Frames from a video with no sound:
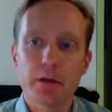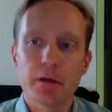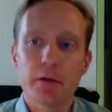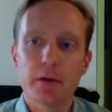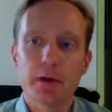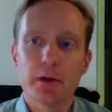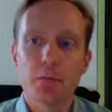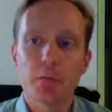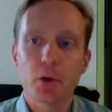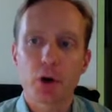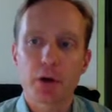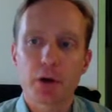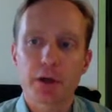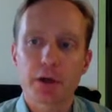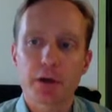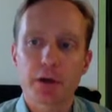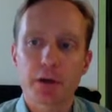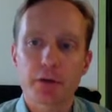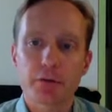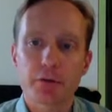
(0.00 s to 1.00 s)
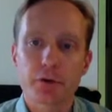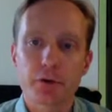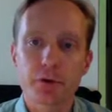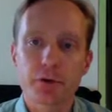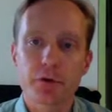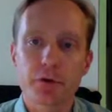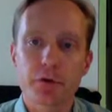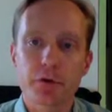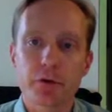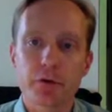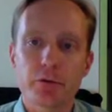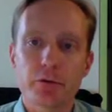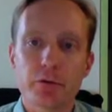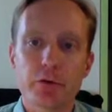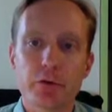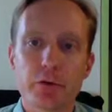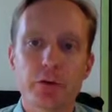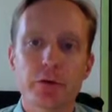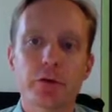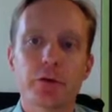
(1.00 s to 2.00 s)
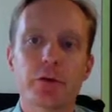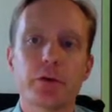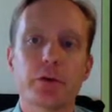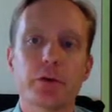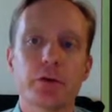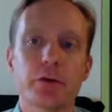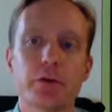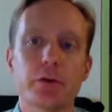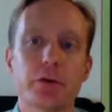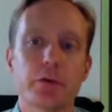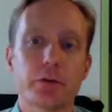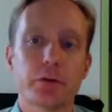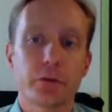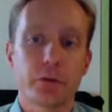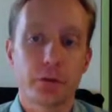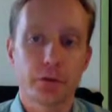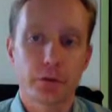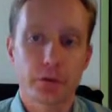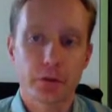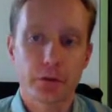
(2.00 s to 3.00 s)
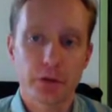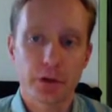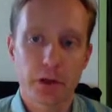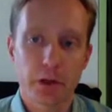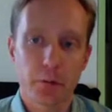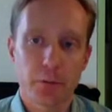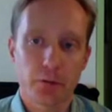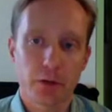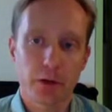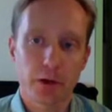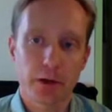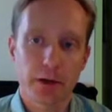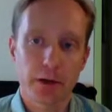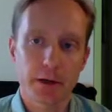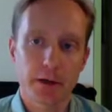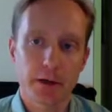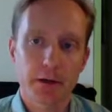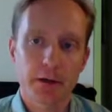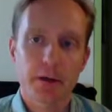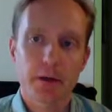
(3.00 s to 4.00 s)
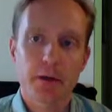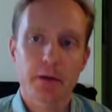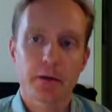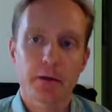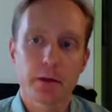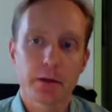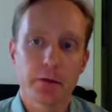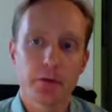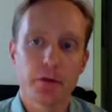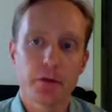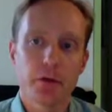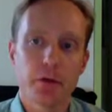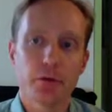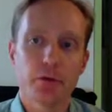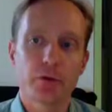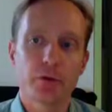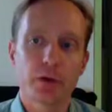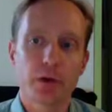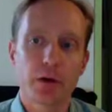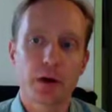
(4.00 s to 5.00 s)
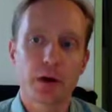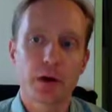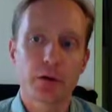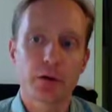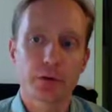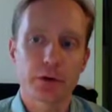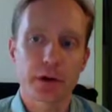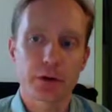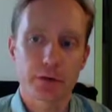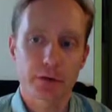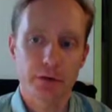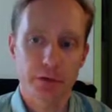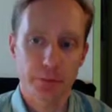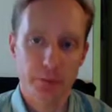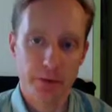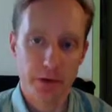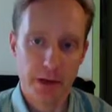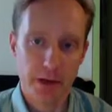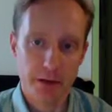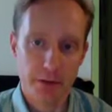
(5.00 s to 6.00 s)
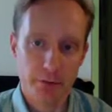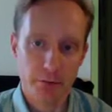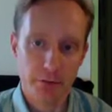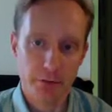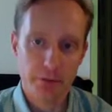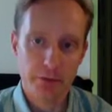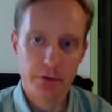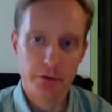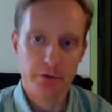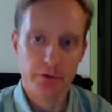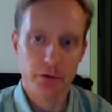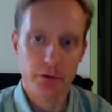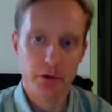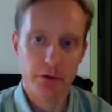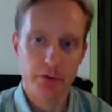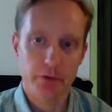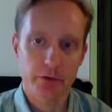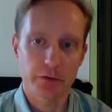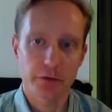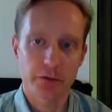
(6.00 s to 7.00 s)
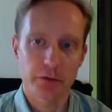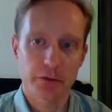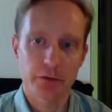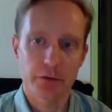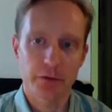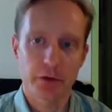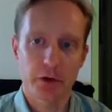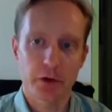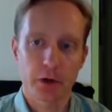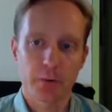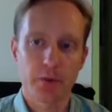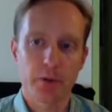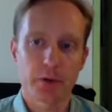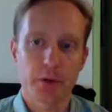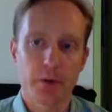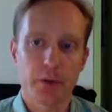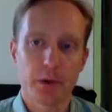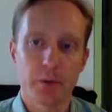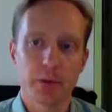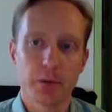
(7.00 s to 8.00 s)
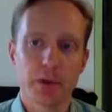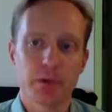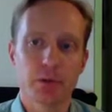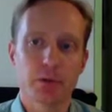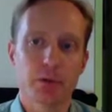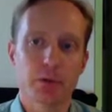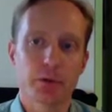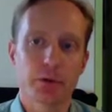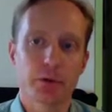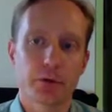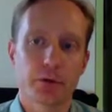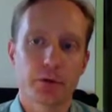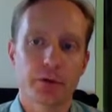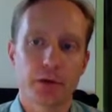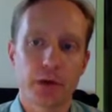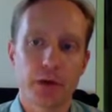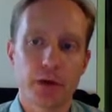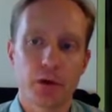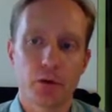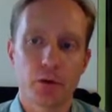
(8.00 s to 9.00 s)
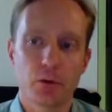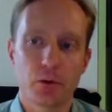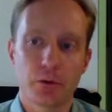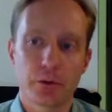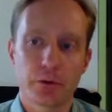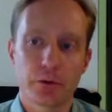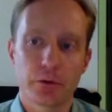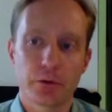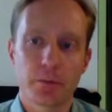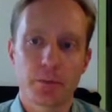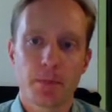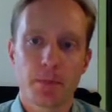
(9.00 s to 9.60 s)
and marketing of goods and services continues to sell a product that's known to cause or has a substantive risk of causing serious harm to the public or to its stakeholders,